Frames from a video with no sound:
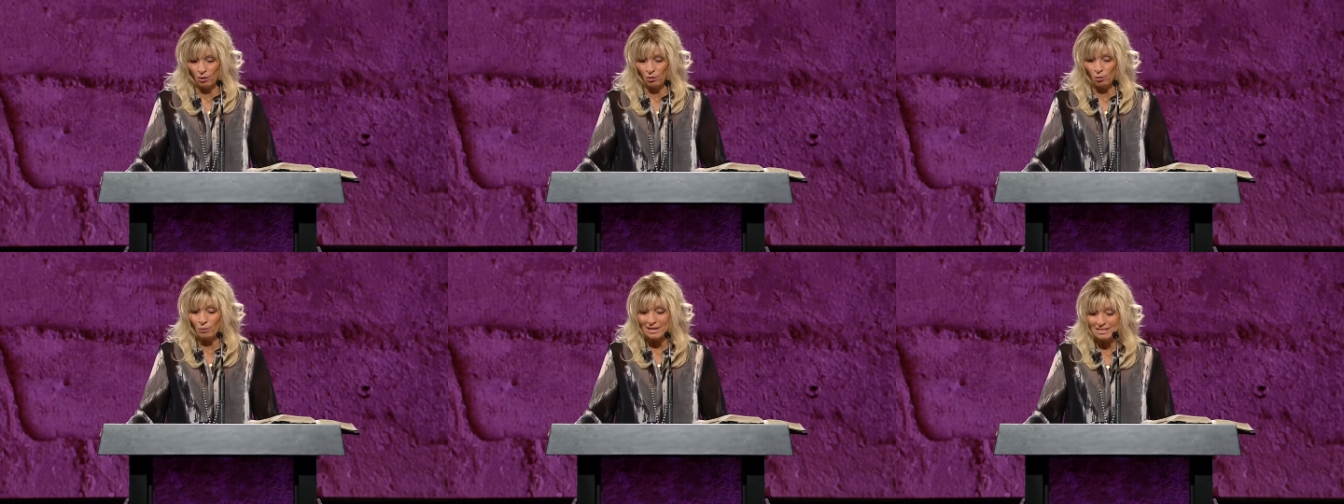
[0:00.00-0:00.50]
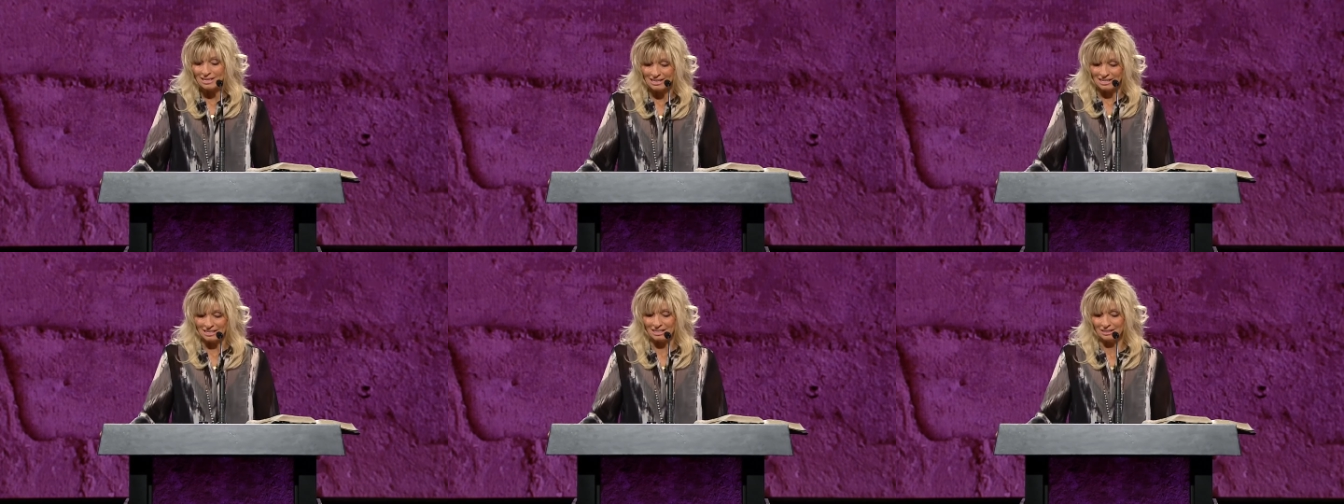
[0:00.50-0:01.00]
We
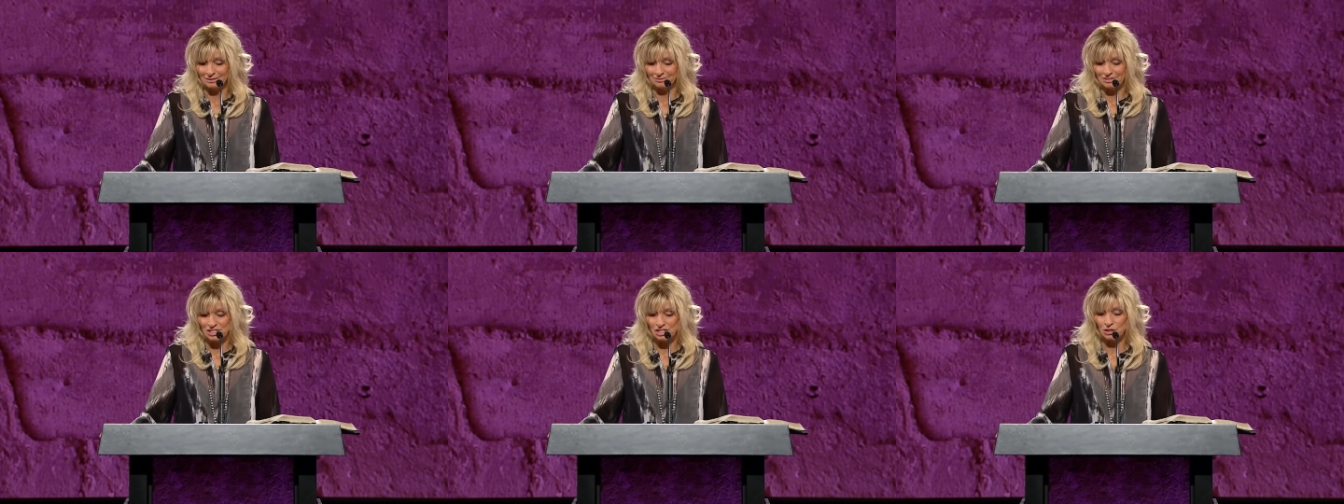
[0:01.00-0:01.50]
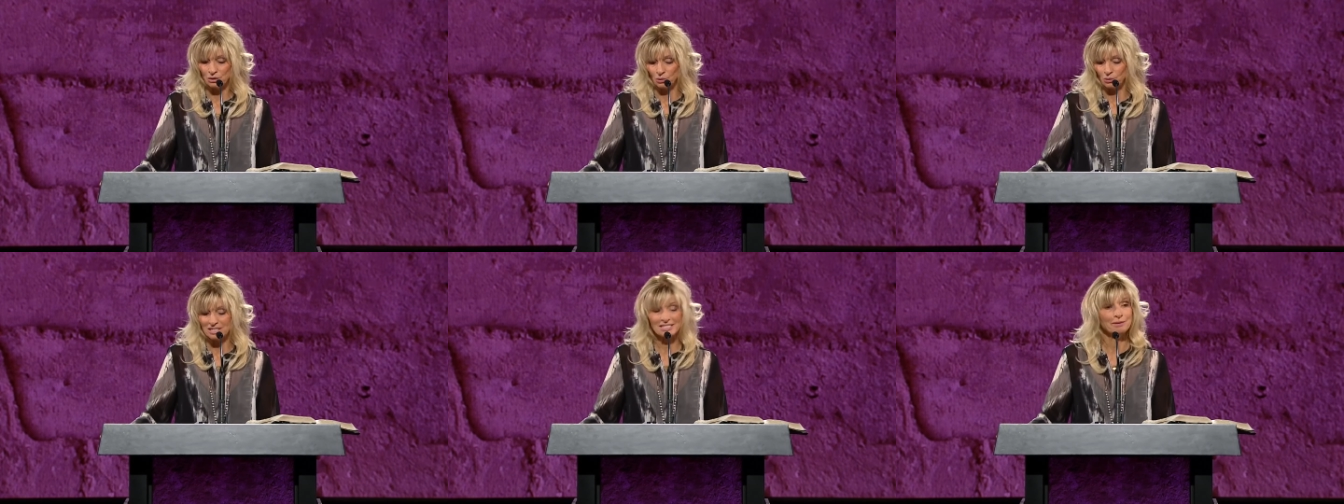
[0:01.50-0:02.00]
need
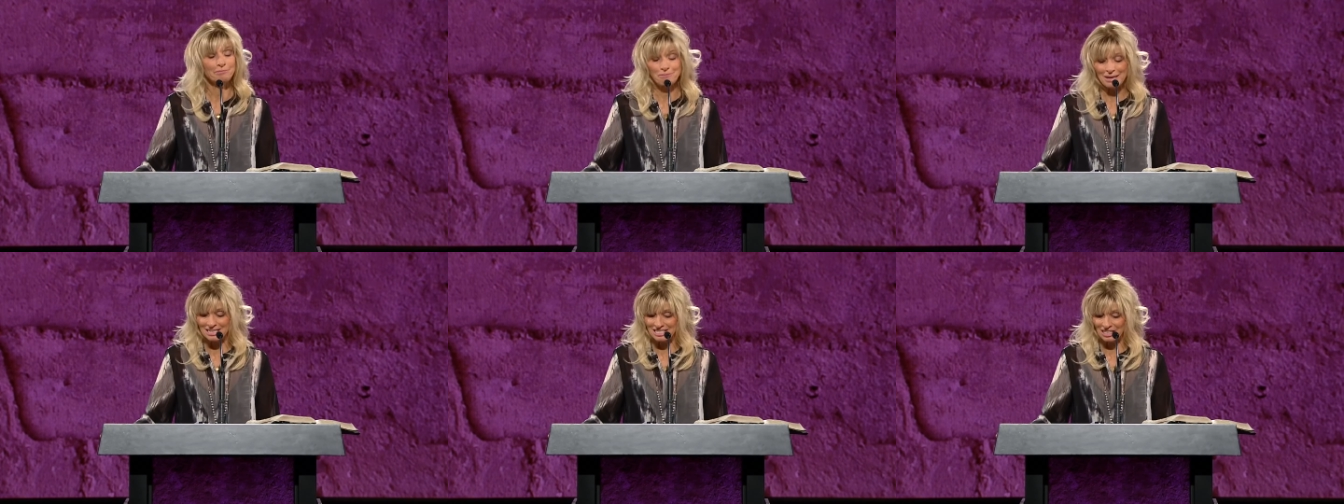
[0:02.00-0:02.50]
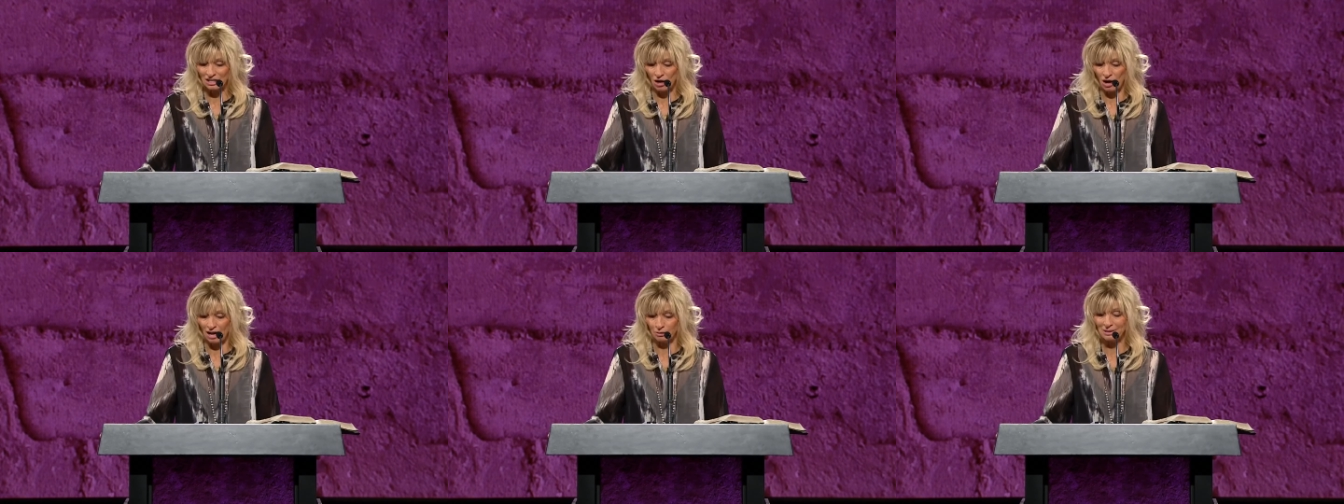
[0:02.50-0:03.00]
to submit to
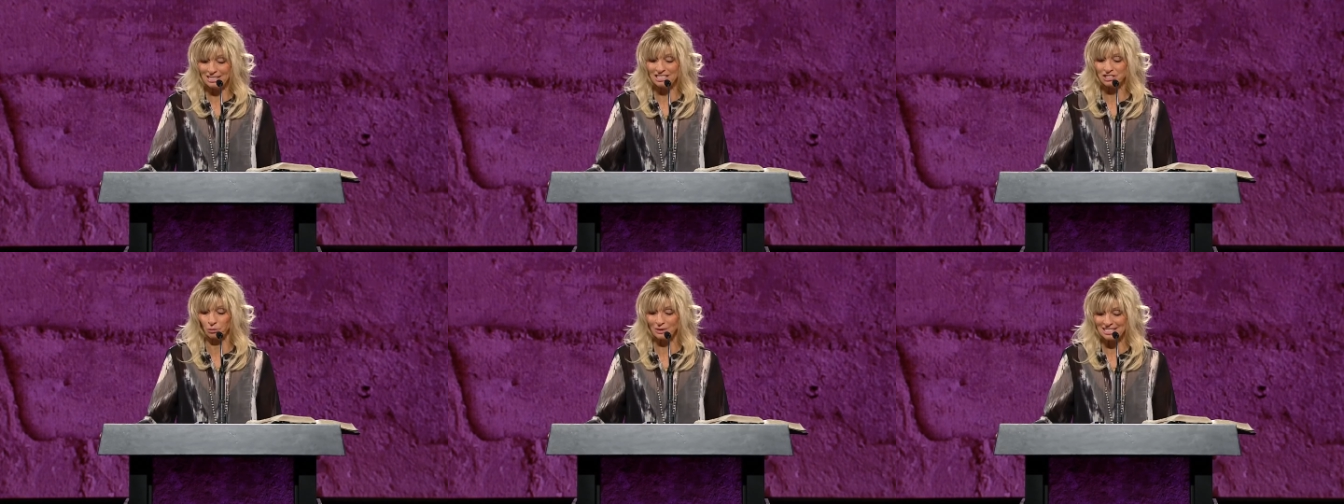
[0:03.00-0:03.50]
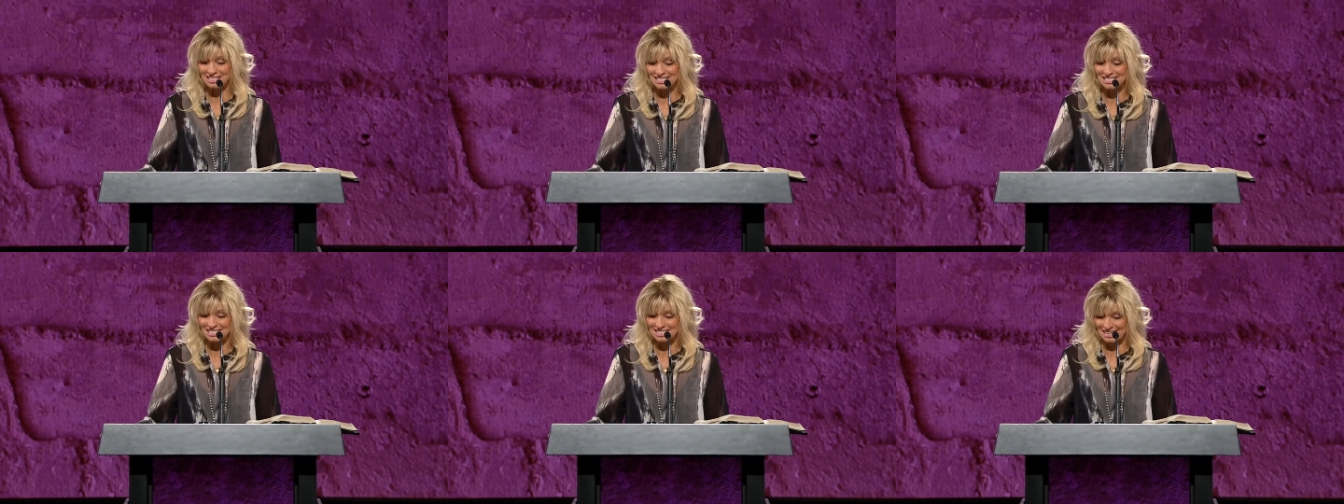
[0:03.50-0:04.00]
God. We need to
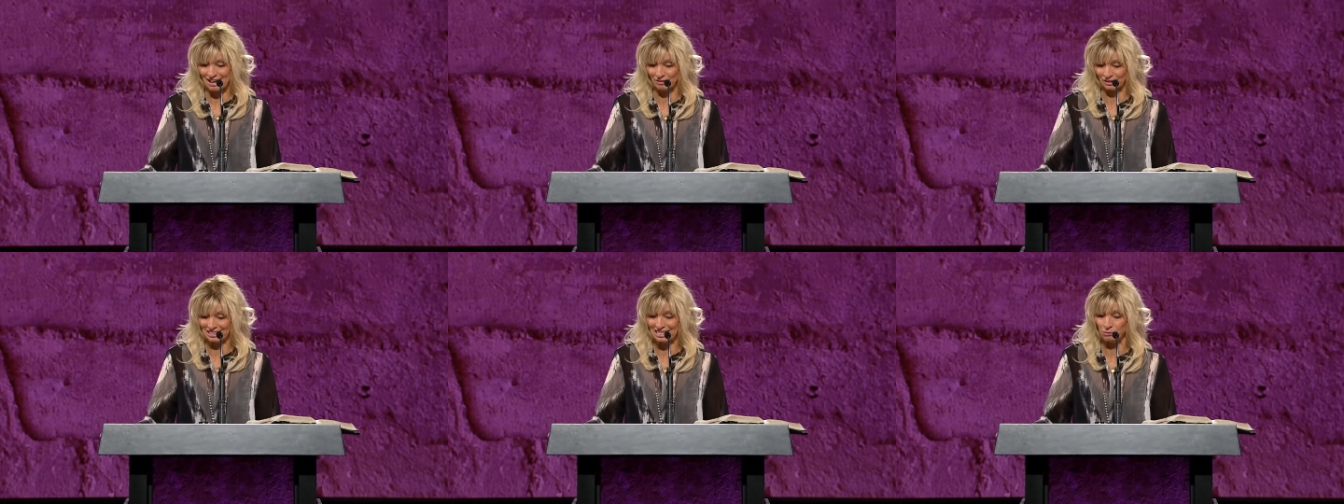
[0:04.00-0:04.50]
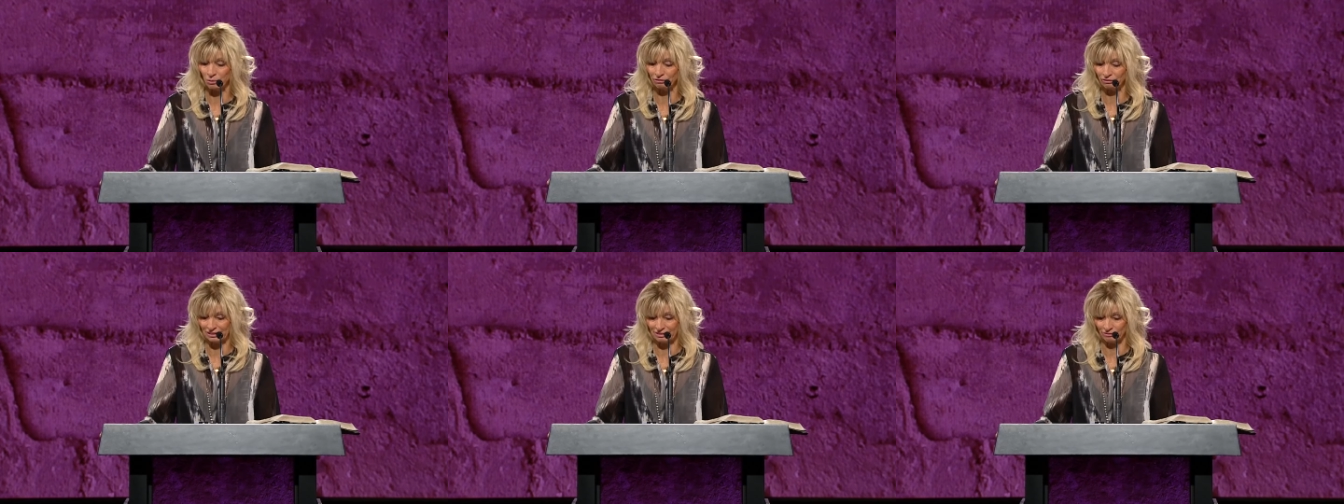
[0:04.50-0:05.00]
resist the devil and he will
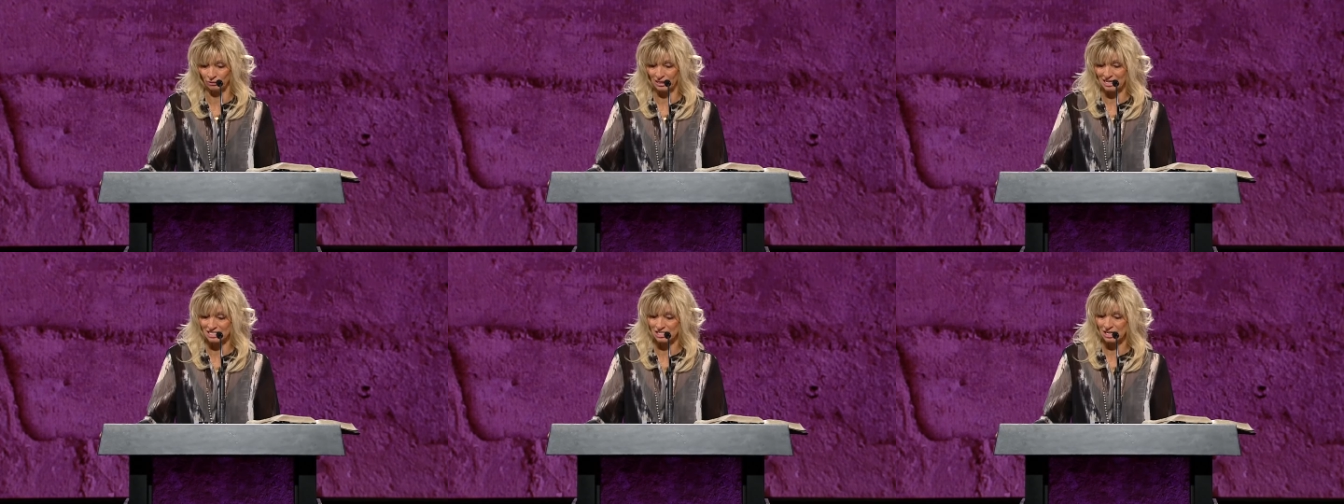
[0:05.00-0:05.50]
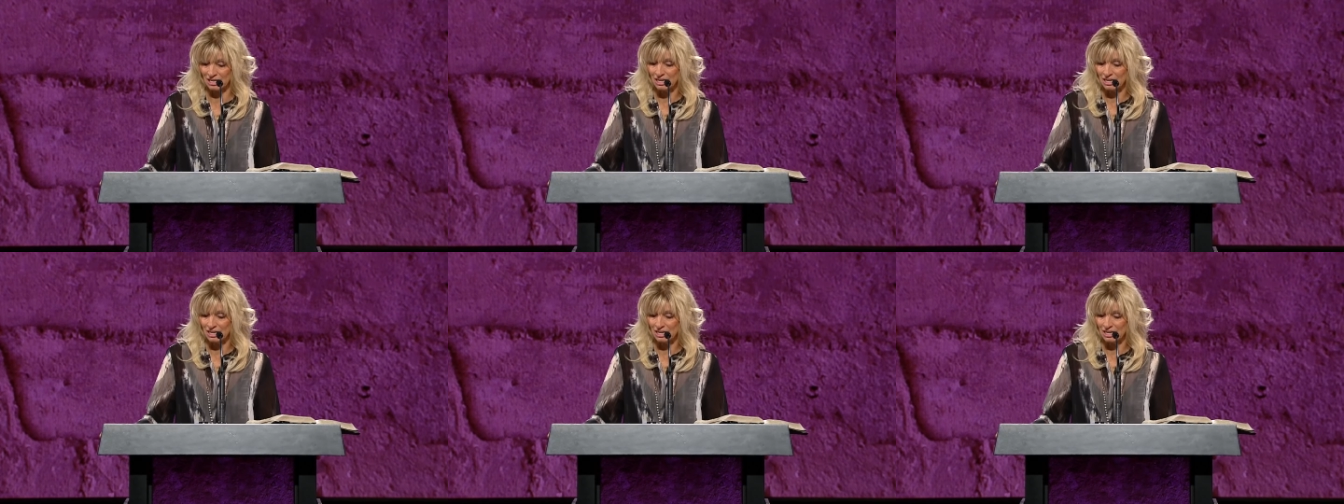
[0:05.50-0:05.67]
flee for us.